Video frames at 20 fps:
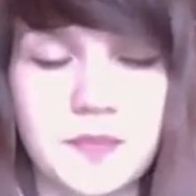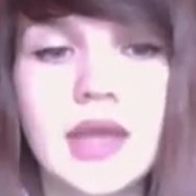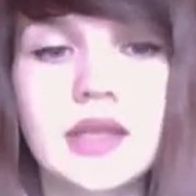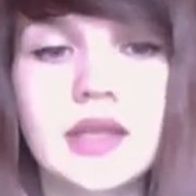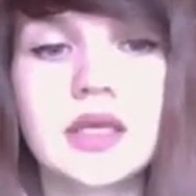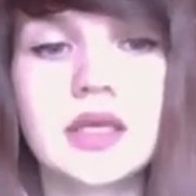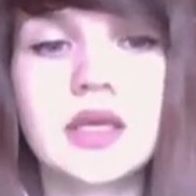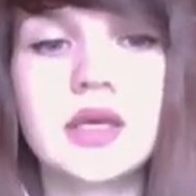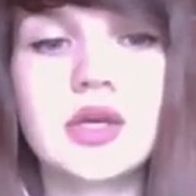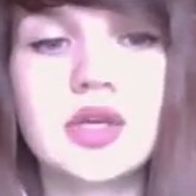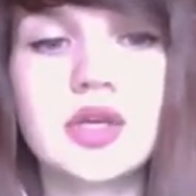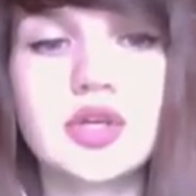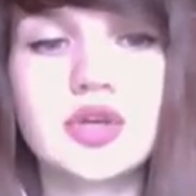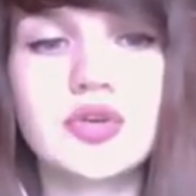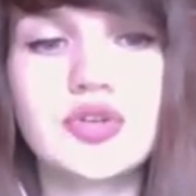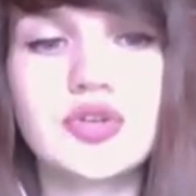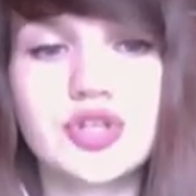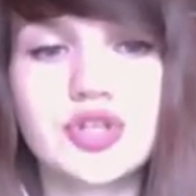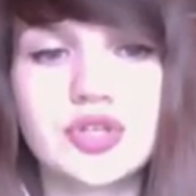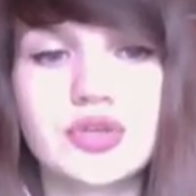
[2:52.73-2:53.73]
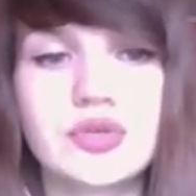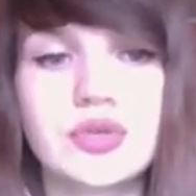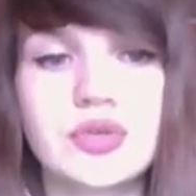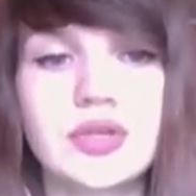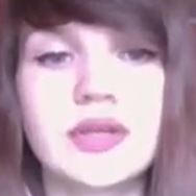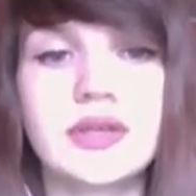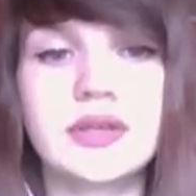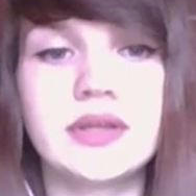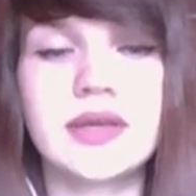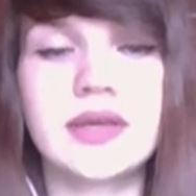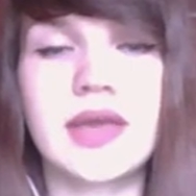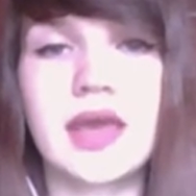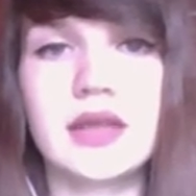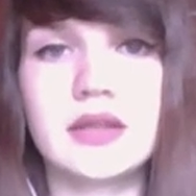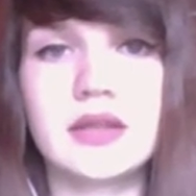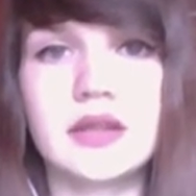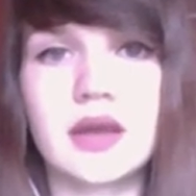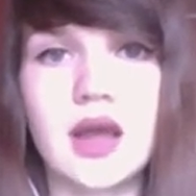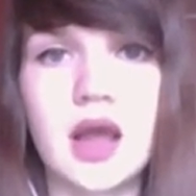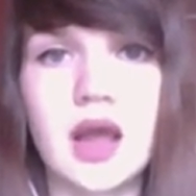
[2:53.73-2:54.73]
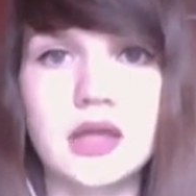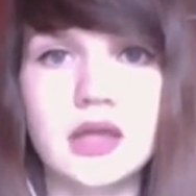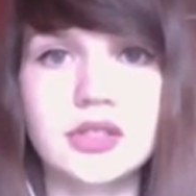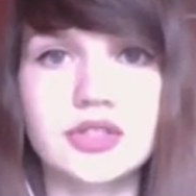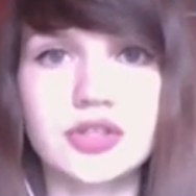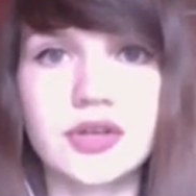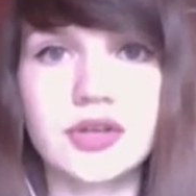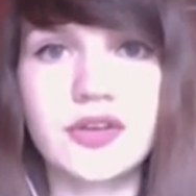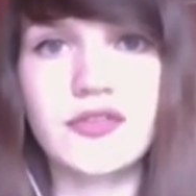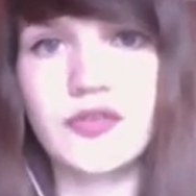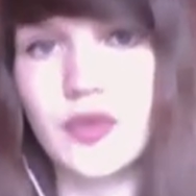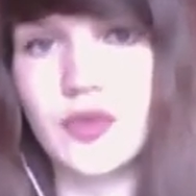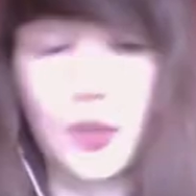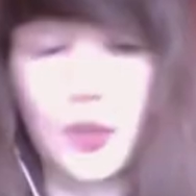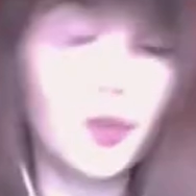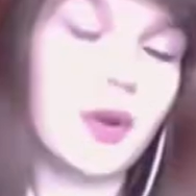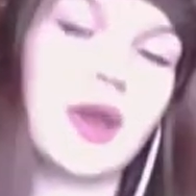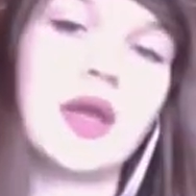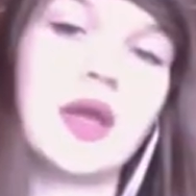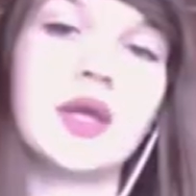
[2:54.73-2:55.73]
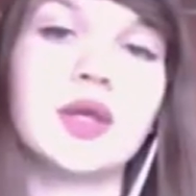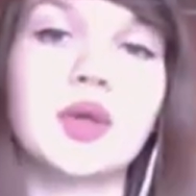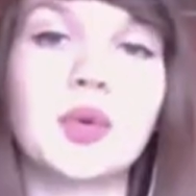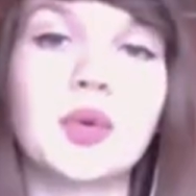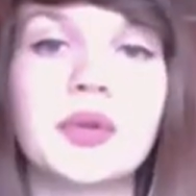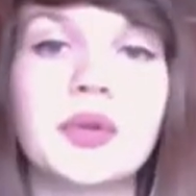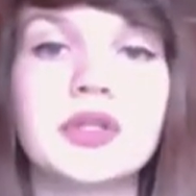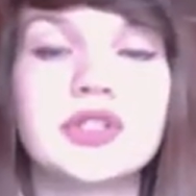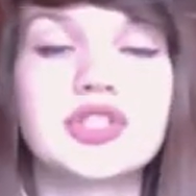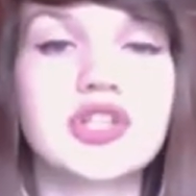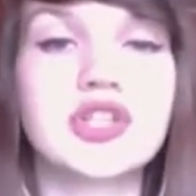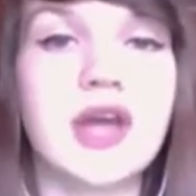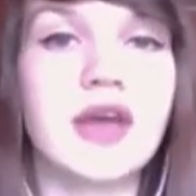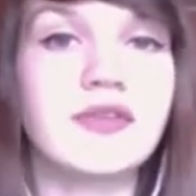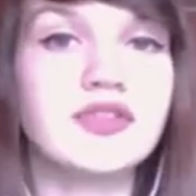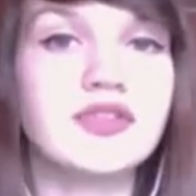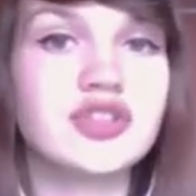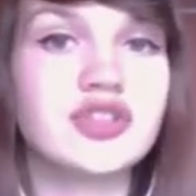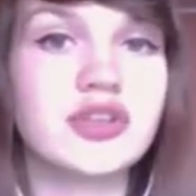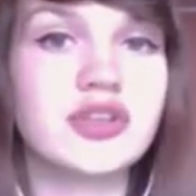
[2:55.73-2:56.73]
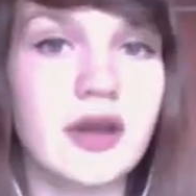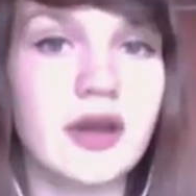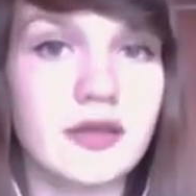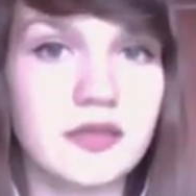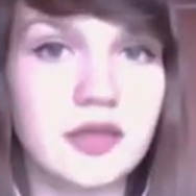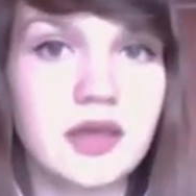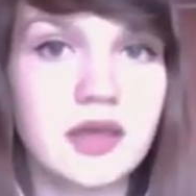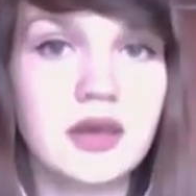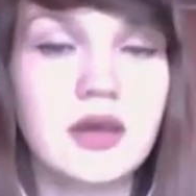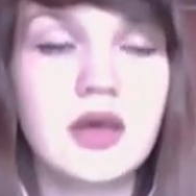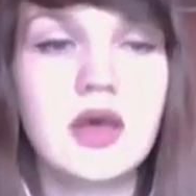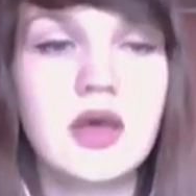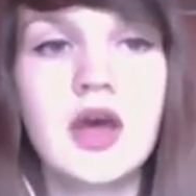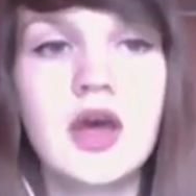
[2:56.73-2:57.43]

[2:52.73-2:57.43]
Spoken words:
And here you should indicate the country from where you will drive traffic.